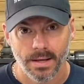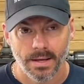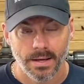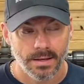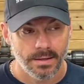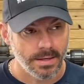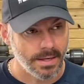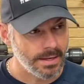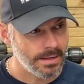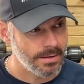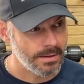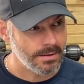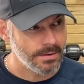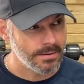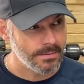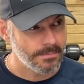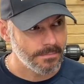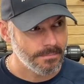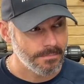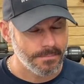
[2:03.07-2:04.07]
Now,
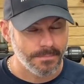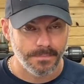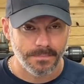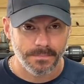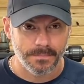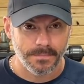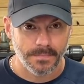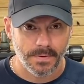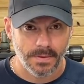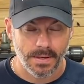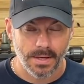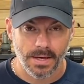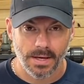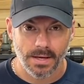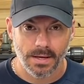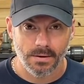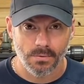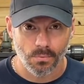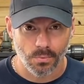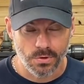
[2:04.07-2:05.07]

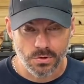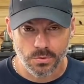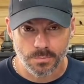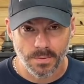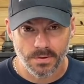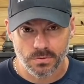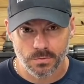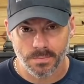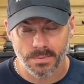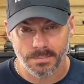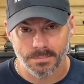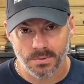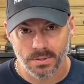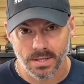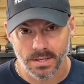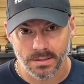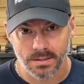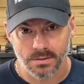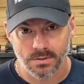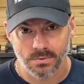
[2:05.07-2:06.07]
we're supposed to be
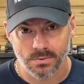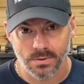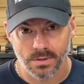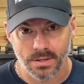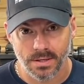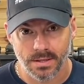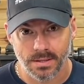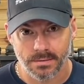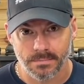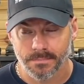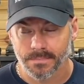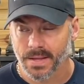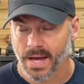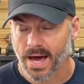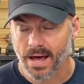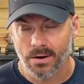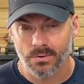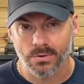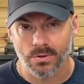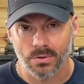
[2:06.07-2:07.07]
protecting Ukraine. I
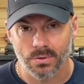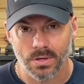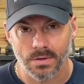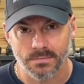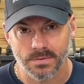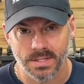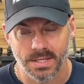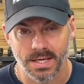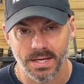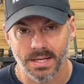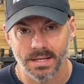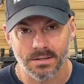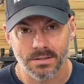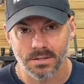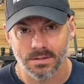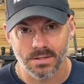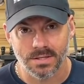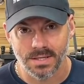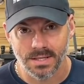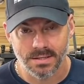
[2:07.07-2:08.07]
don't know enough to get into
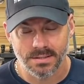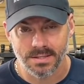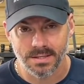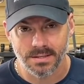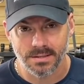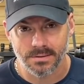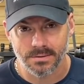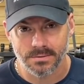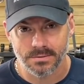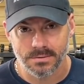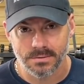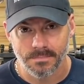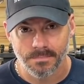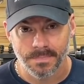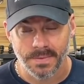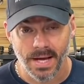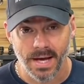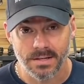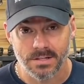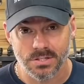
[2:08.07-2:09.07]
the details.
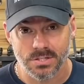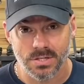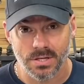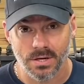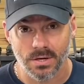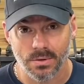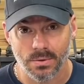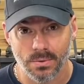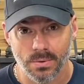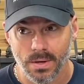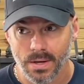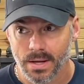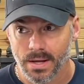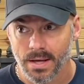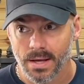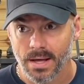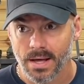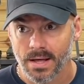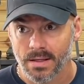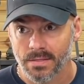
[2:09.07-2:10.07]
I just know
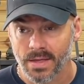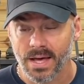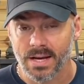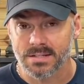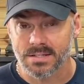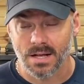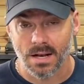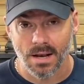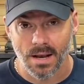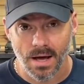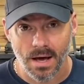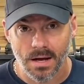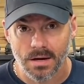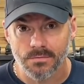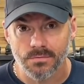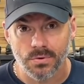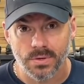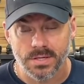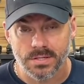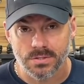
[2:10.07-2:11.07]
that is a lot of
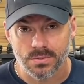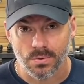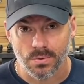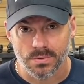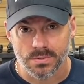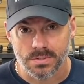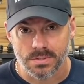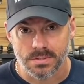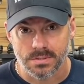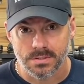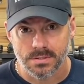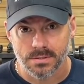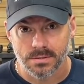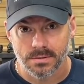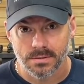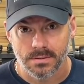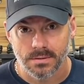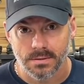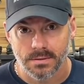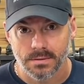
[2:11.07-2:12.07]
resources
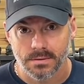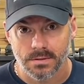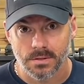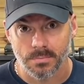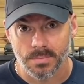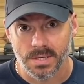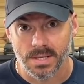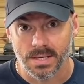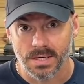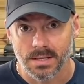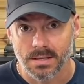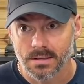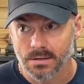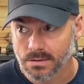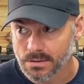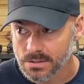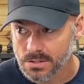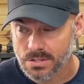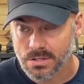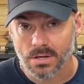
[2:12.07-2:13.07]
to be
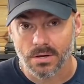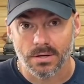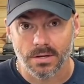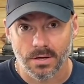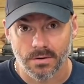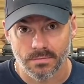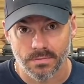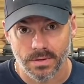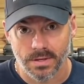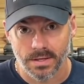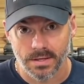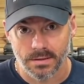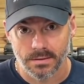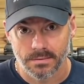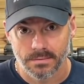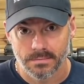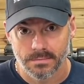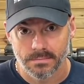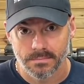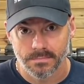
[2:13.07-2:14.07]
stuck over there
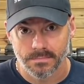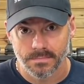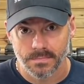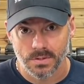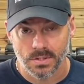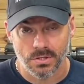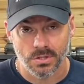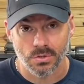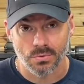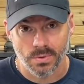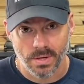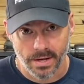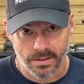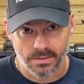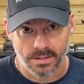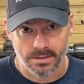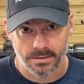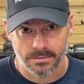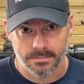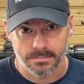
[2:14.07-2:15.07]
to do nothing.